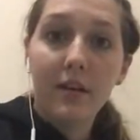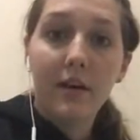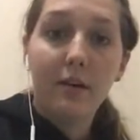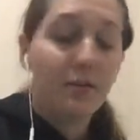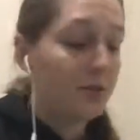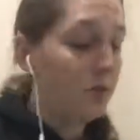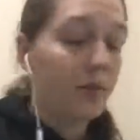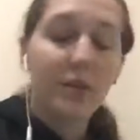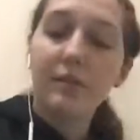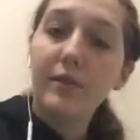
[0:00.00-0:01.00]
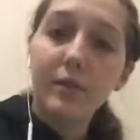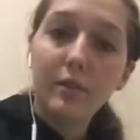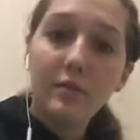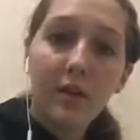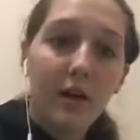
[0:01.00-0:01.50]
I was super
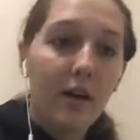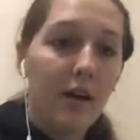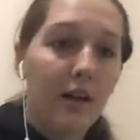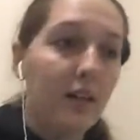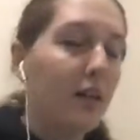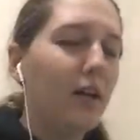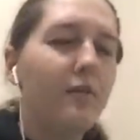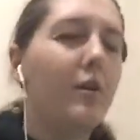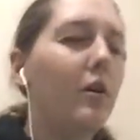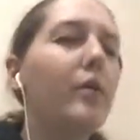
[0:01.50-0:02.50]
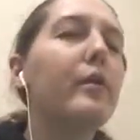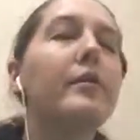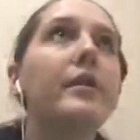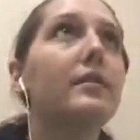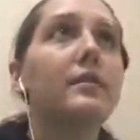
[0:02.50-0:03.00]
confused. I loved all the
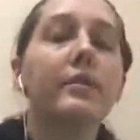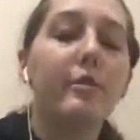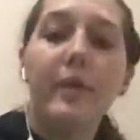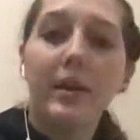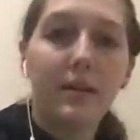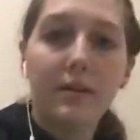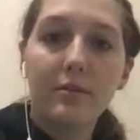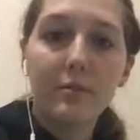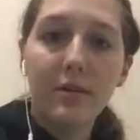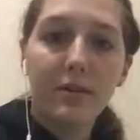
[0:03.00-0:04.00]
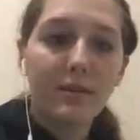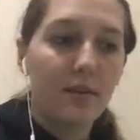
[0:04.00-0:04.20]
things that they were making in those books.